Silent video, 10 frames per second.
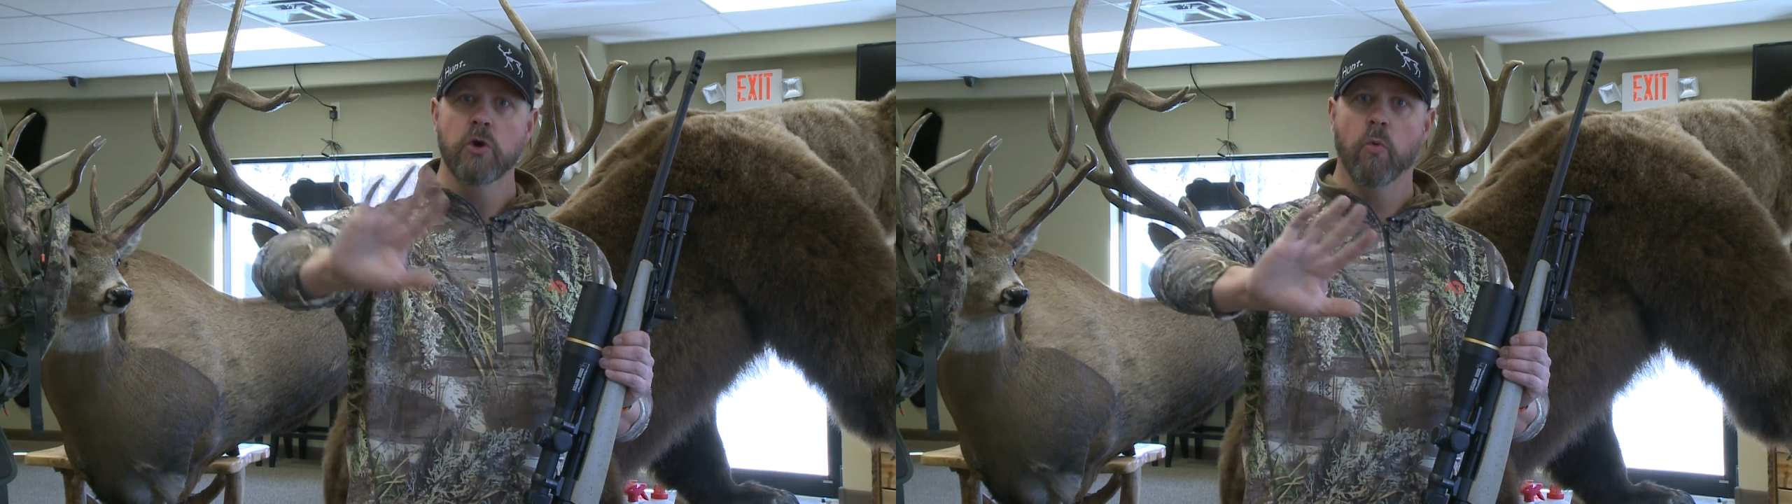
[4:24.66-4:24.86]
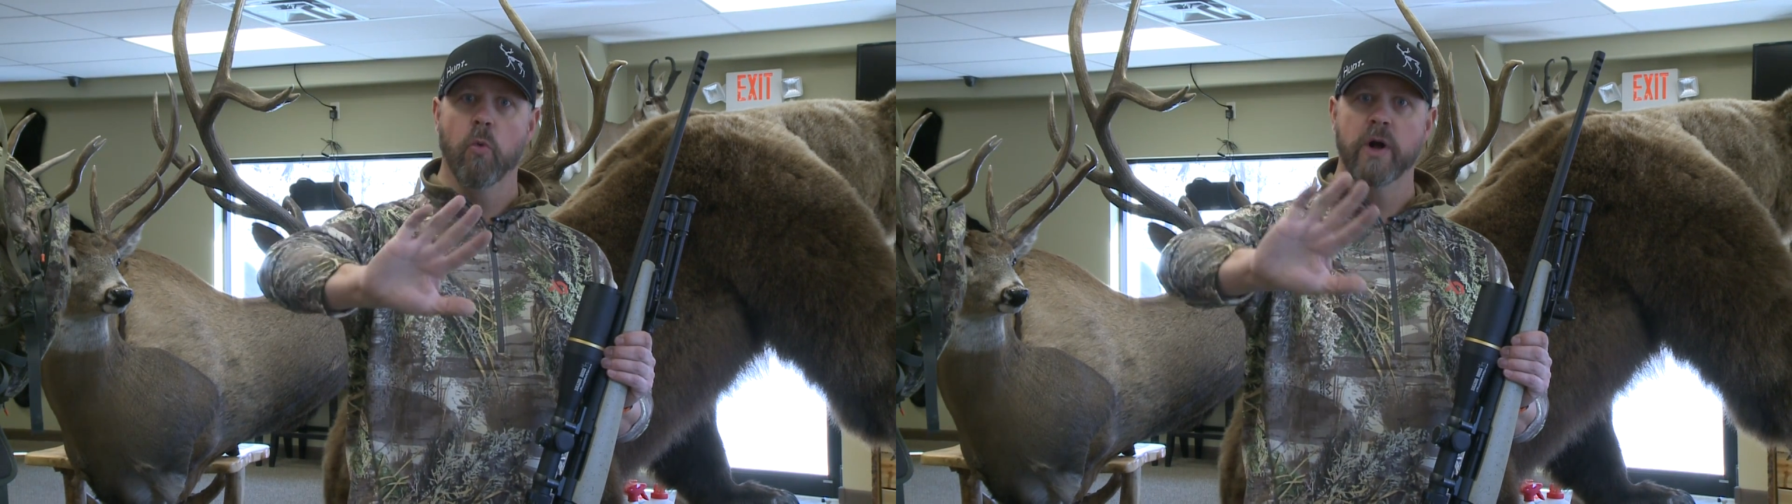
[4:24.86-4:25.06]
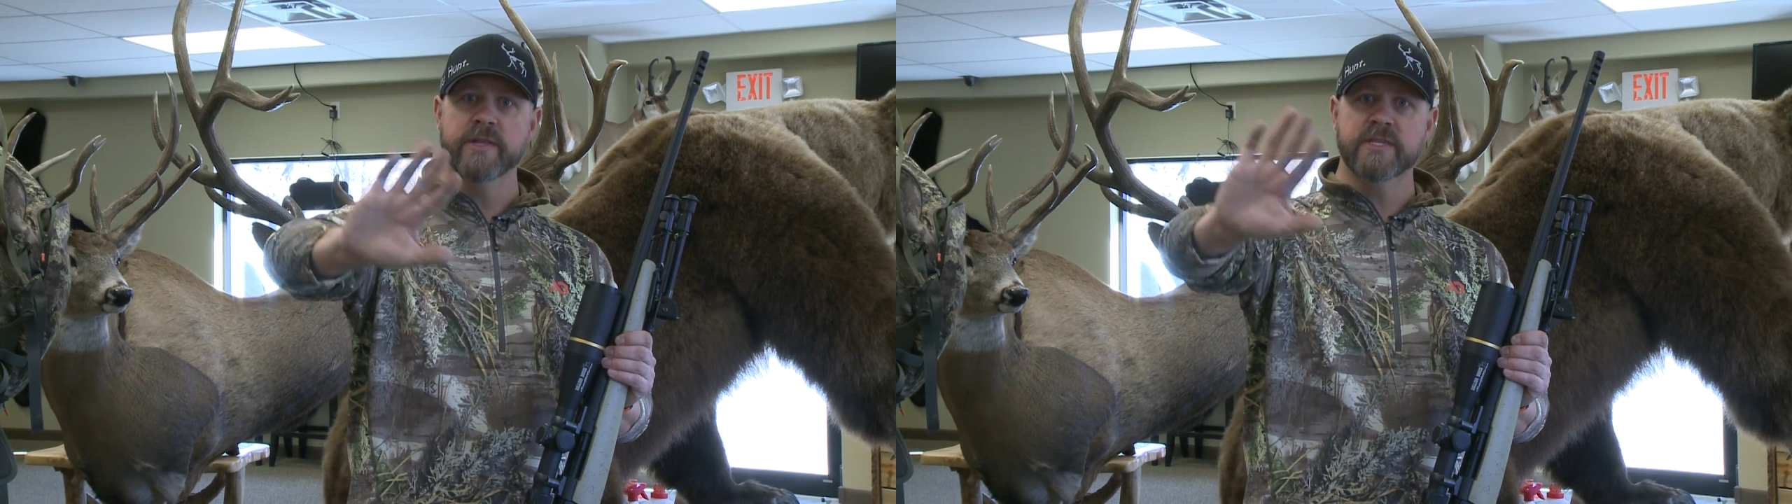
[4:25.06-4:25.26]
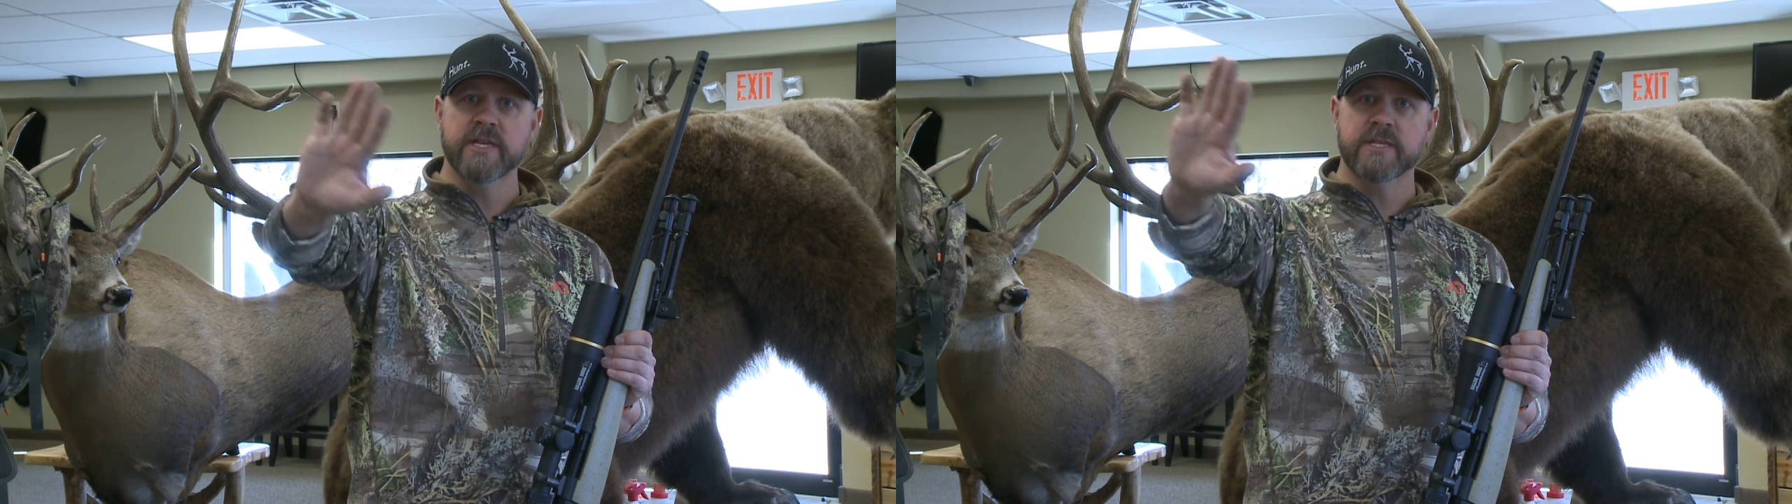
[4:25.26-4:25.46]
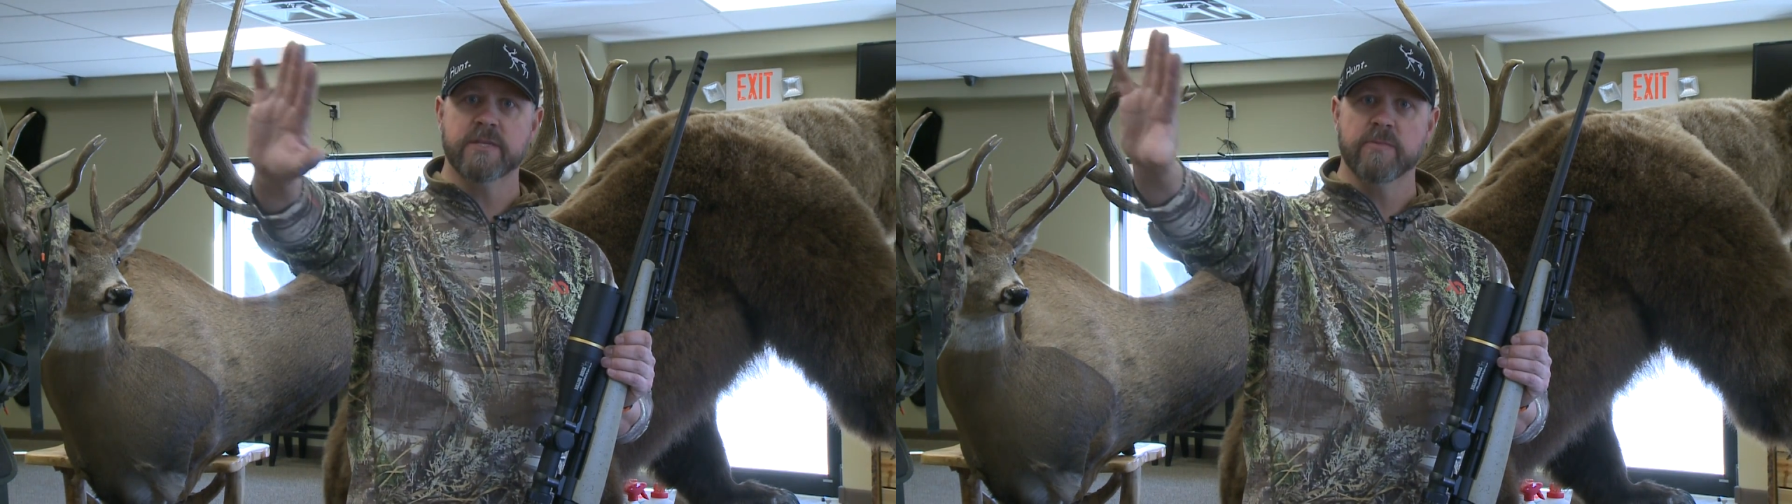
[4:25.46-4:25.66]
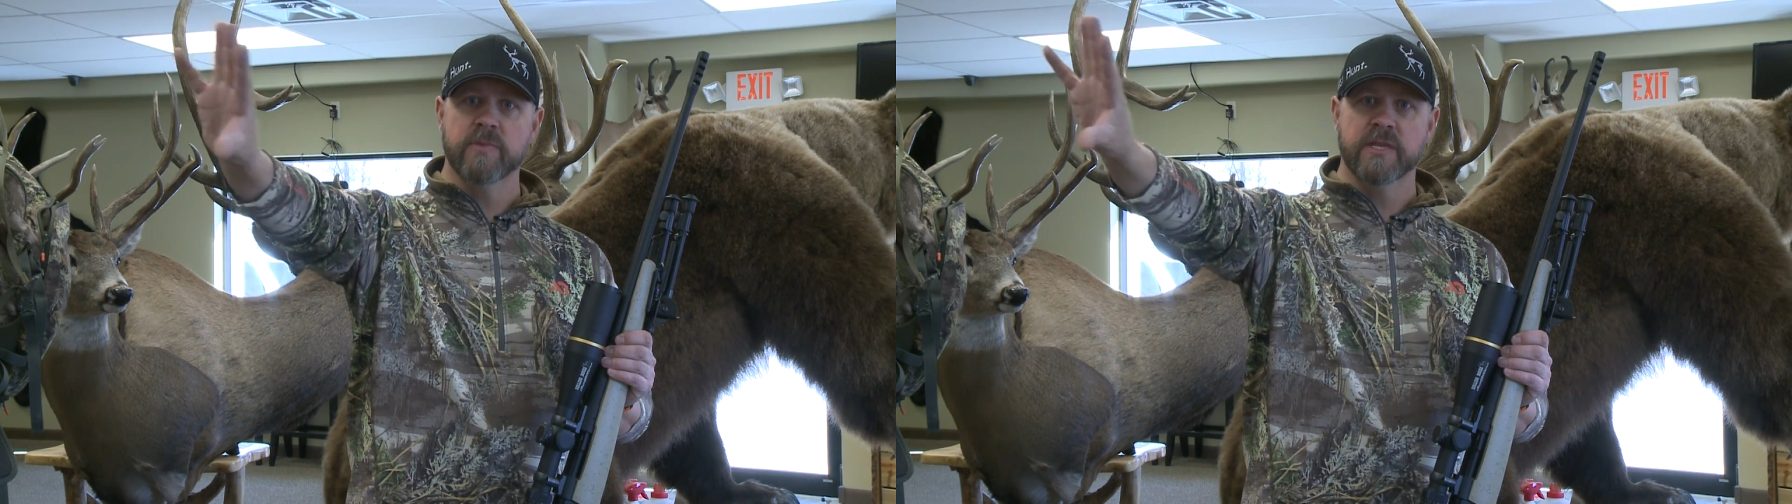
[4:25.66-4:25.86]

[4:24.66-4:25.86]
Once it's